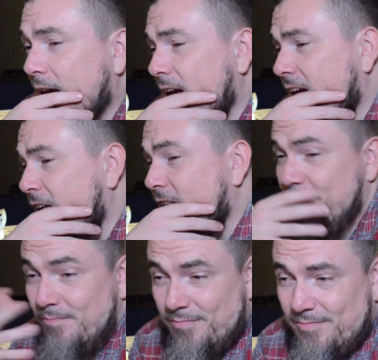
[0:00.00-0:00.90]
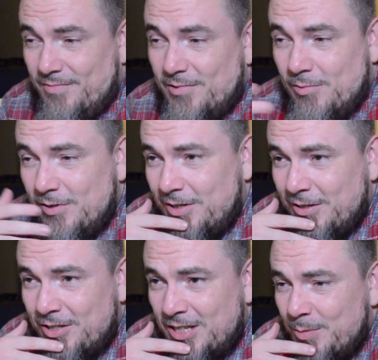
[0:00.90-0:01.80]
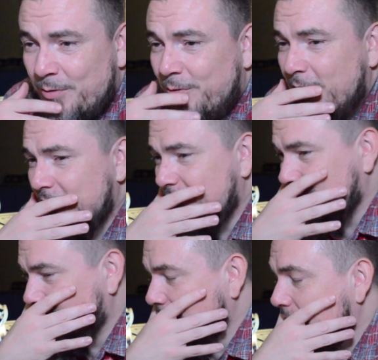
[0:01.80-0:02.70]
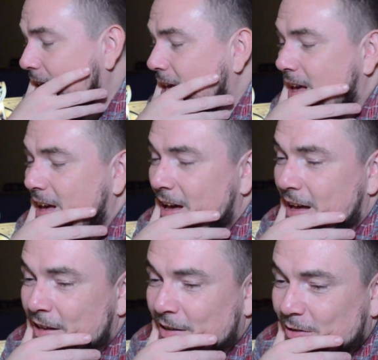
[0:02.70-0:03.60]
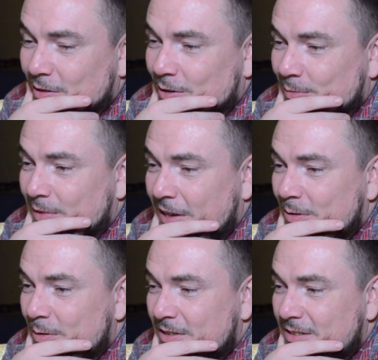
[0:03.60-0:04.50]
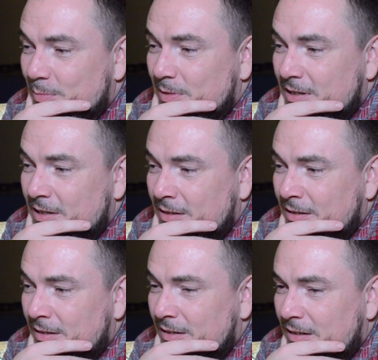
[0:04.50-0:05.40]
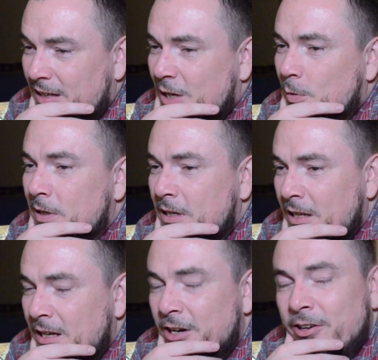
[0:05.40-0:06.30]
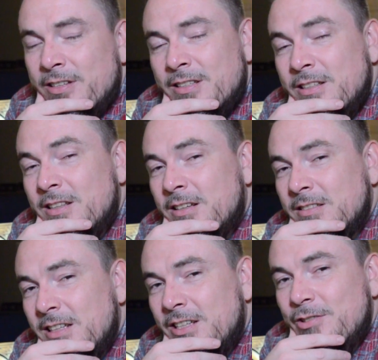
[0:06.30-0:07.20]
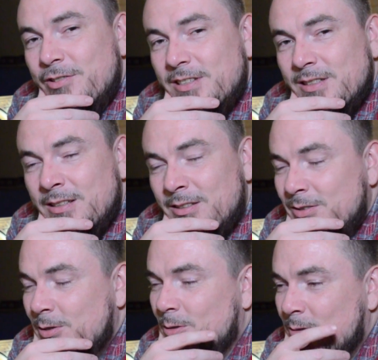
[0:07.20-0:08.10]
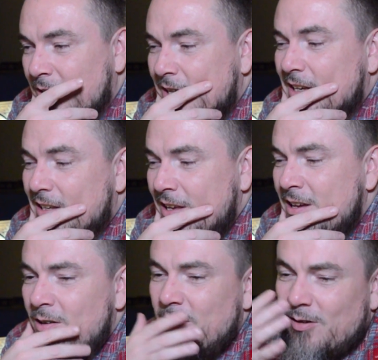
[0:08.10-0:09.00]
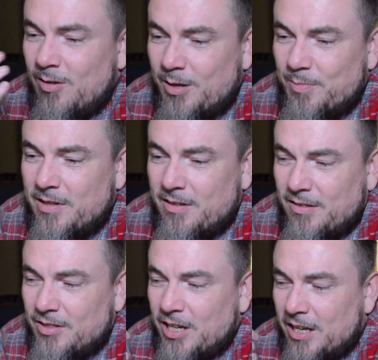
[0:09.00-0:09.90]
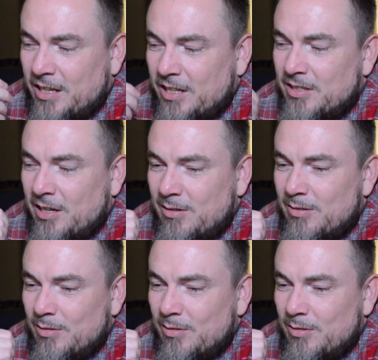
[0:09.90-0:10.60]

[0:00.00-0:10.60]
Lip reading: It's got Jamie Foxx. And it looks to be equally hilarious as it does interesting. So, yeah, I'm going to be checking this out,